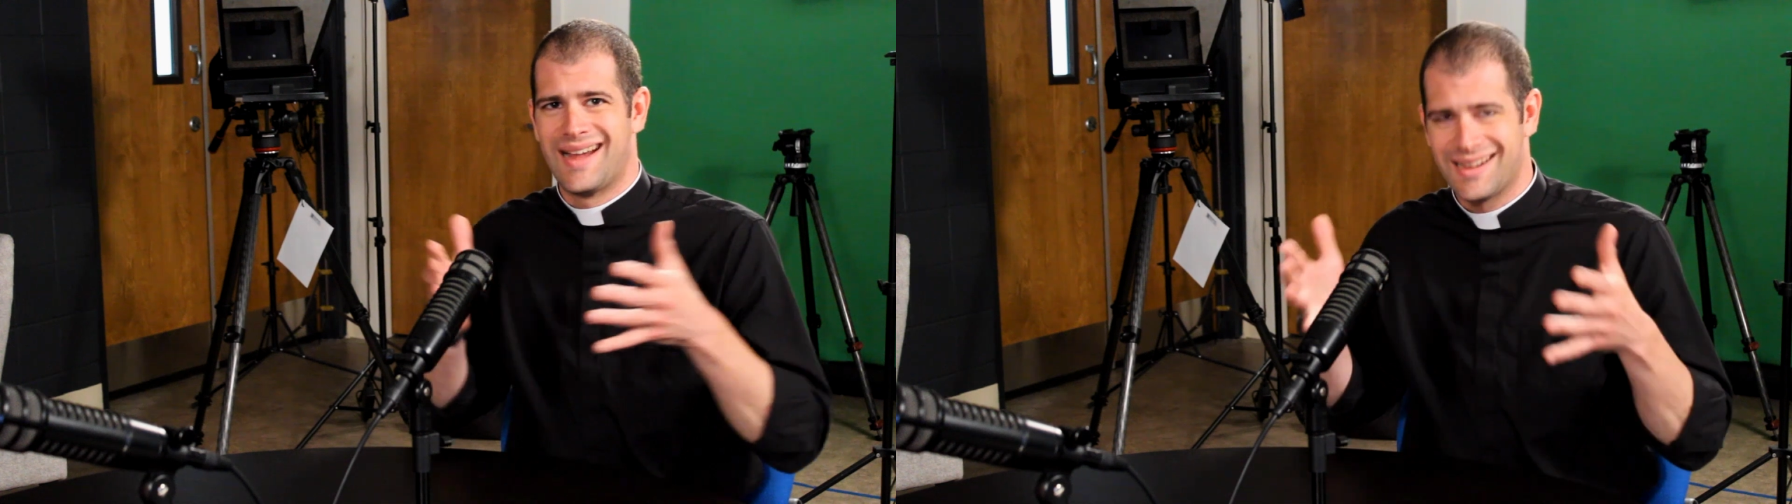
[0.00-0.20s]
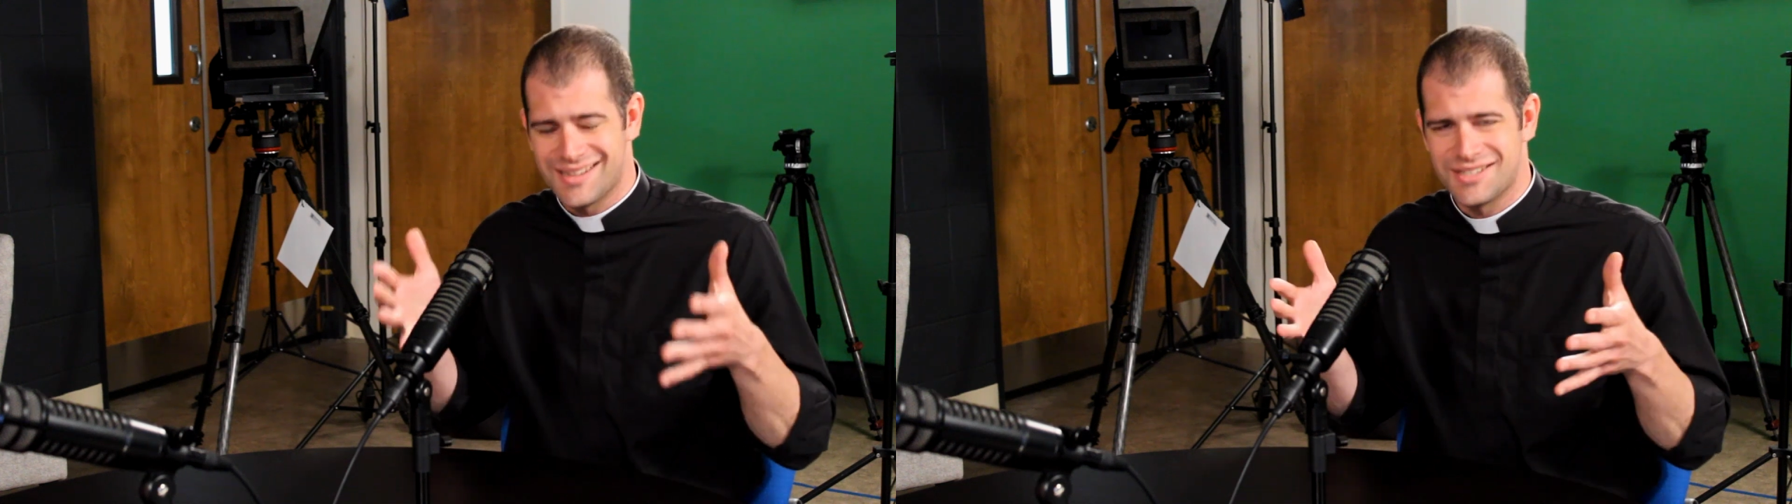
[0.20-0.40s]

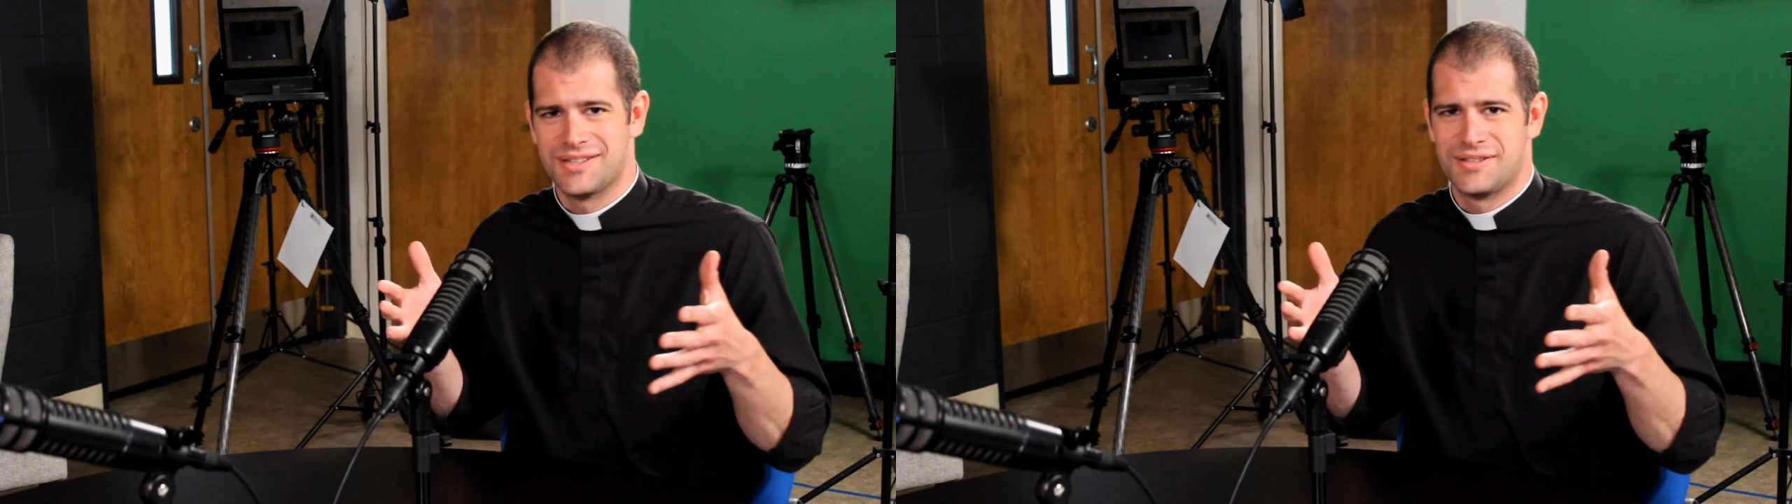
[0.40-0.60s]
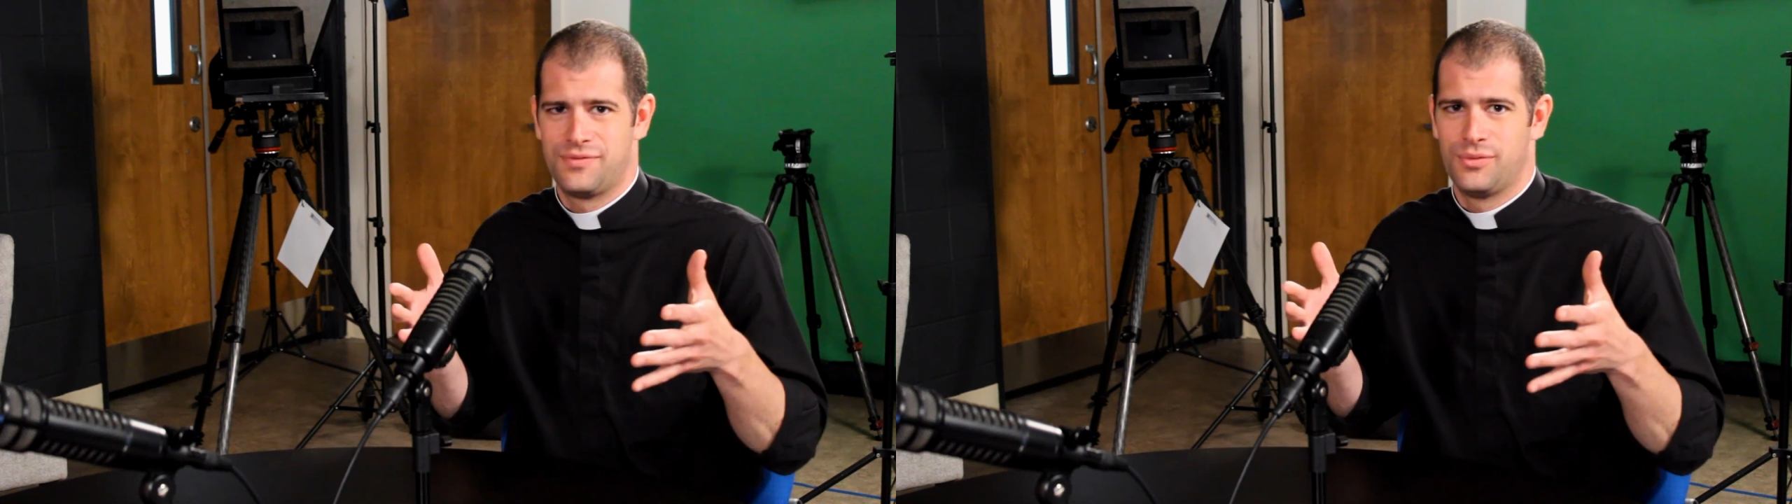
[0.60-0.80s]

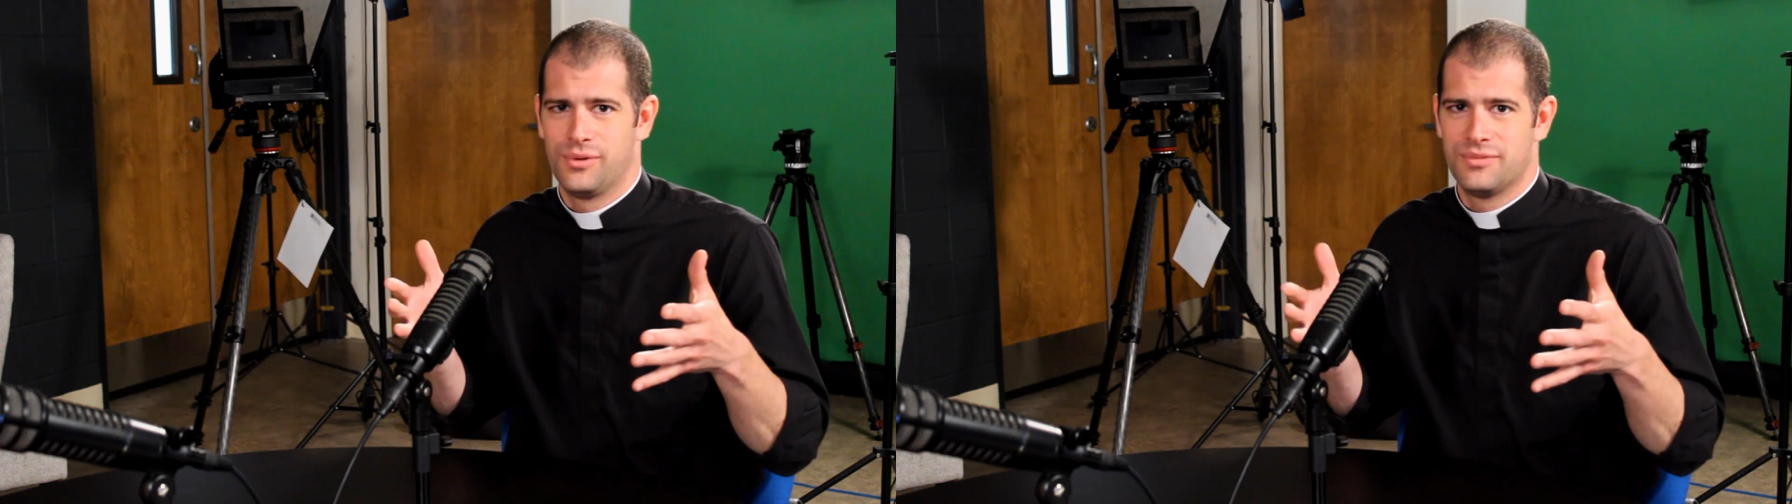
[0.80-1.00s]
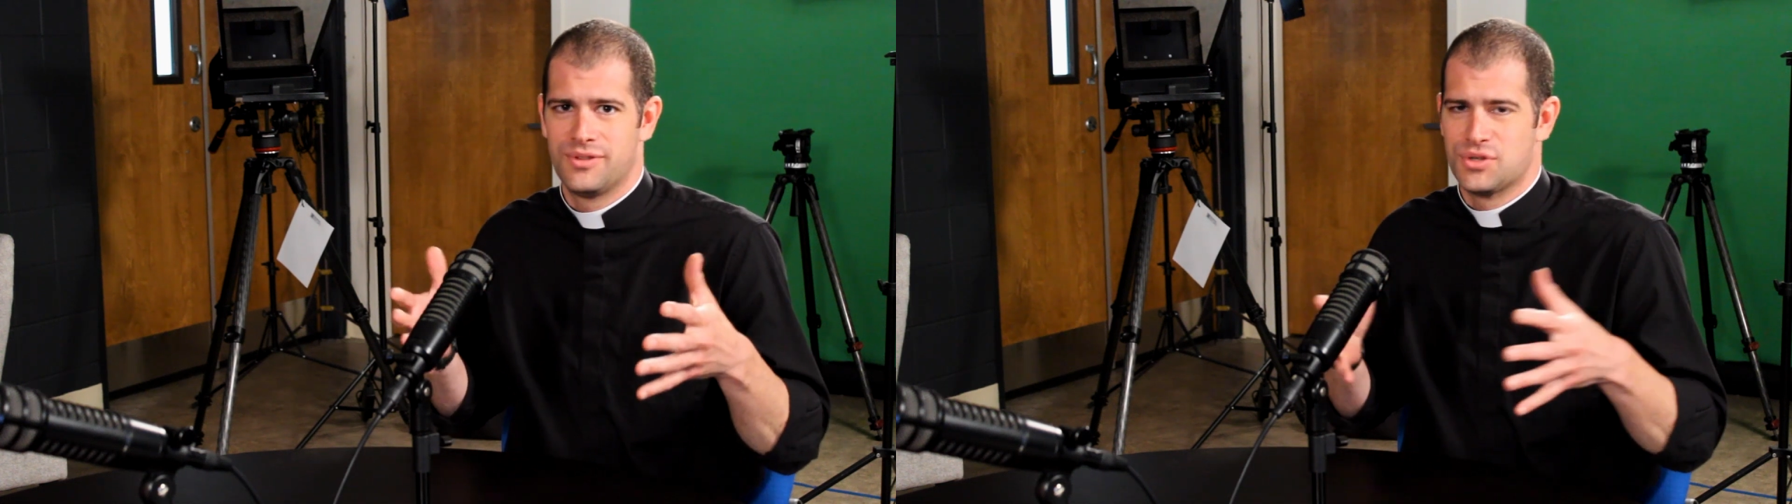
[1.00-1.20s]
access
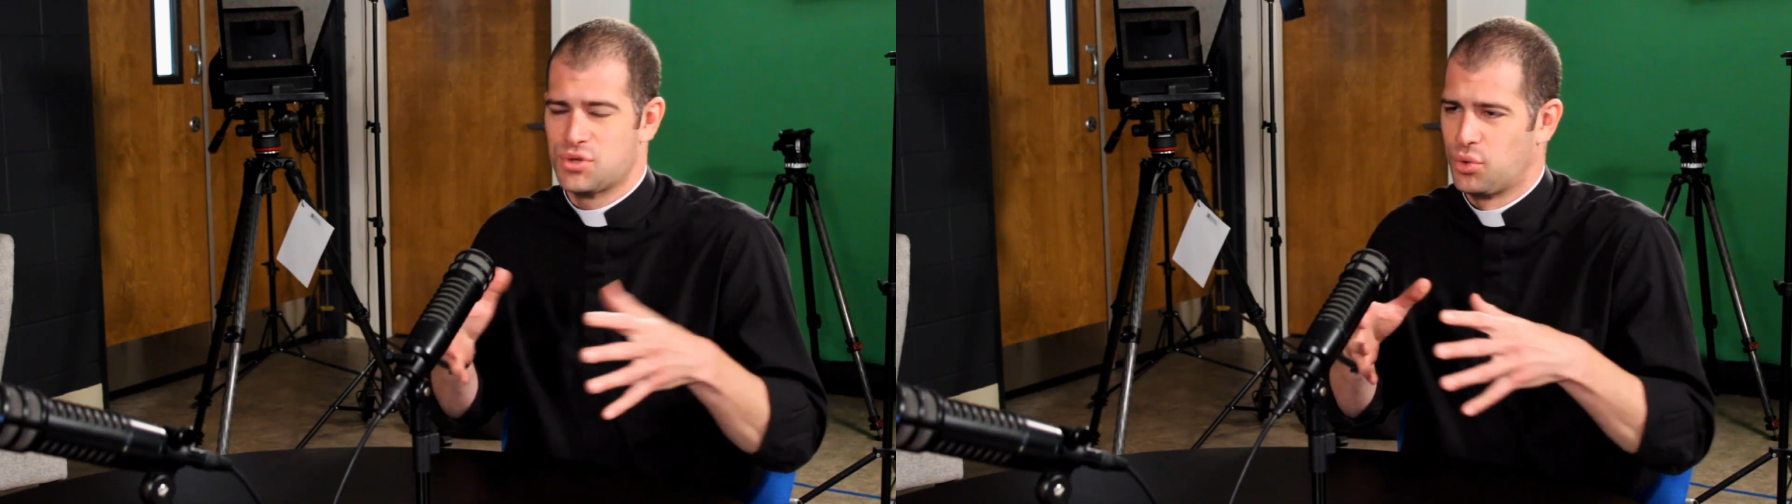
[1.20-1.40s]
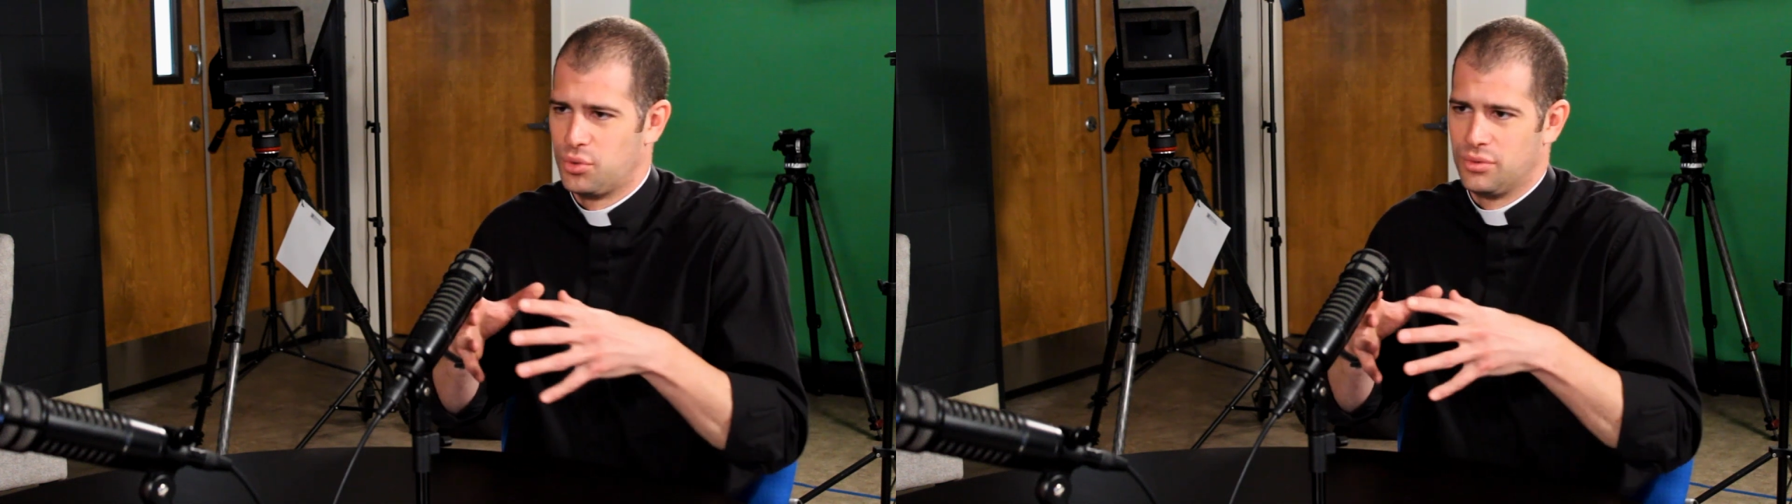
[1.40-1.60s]
Formed, this
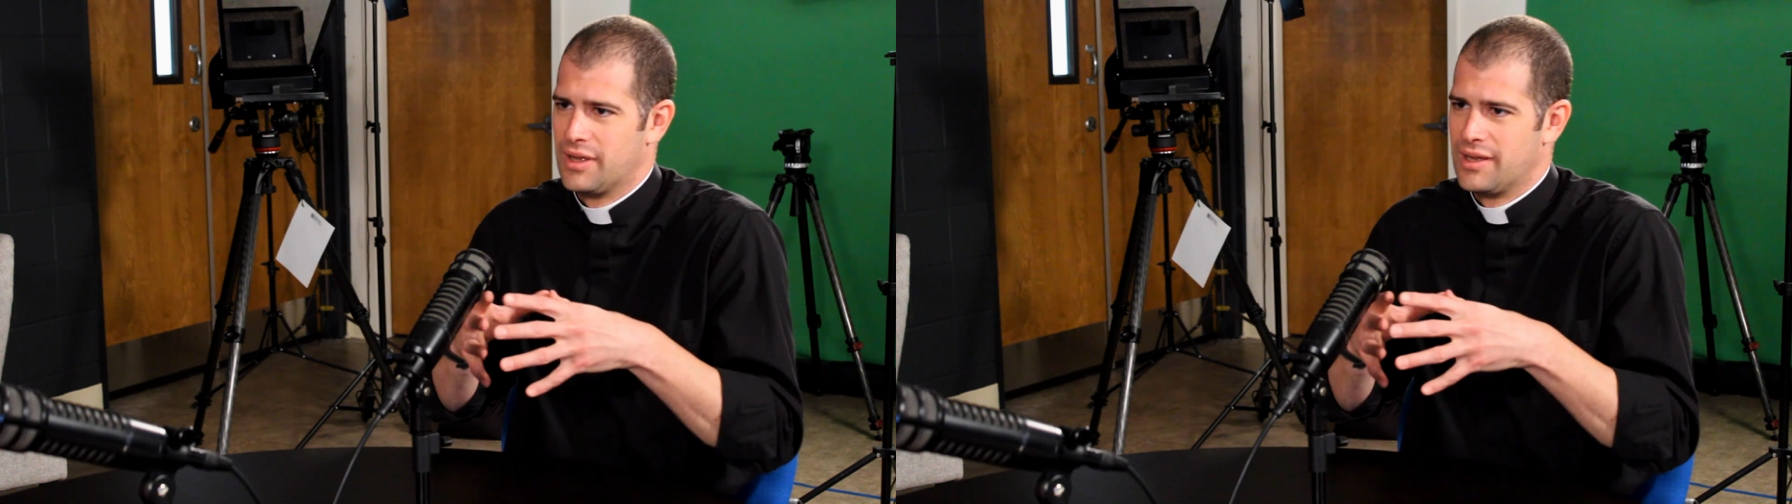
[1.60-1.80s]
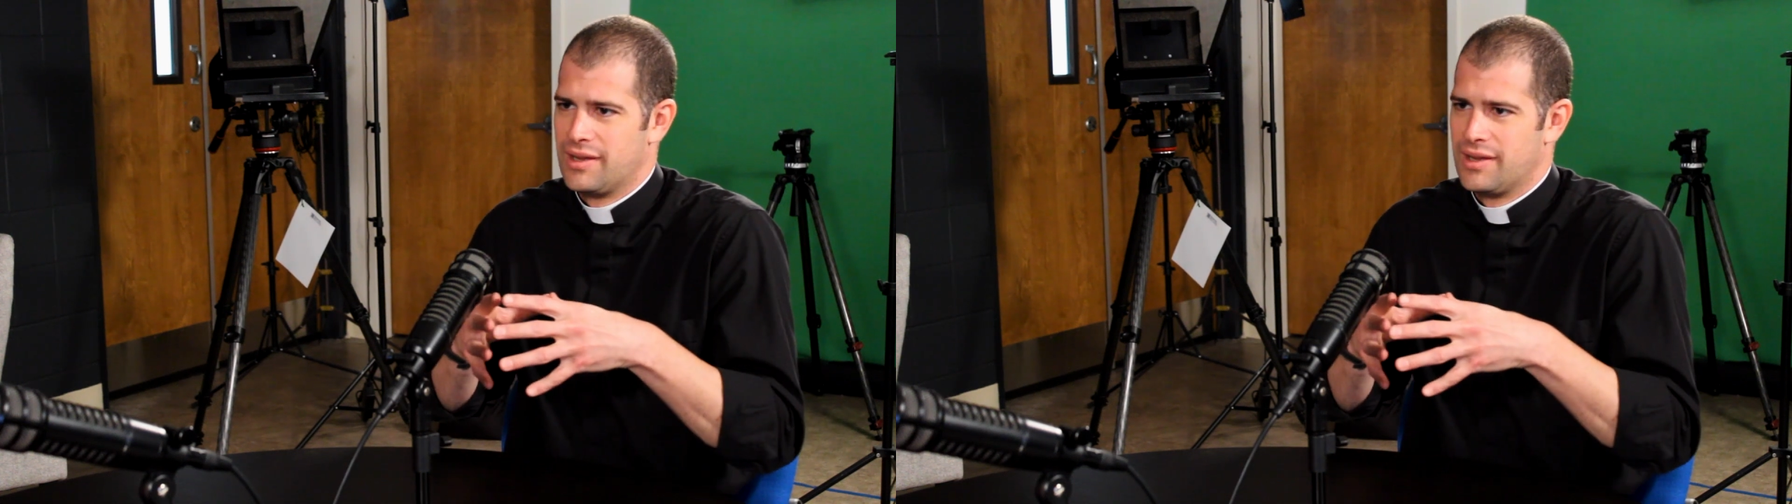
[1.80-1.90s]
whole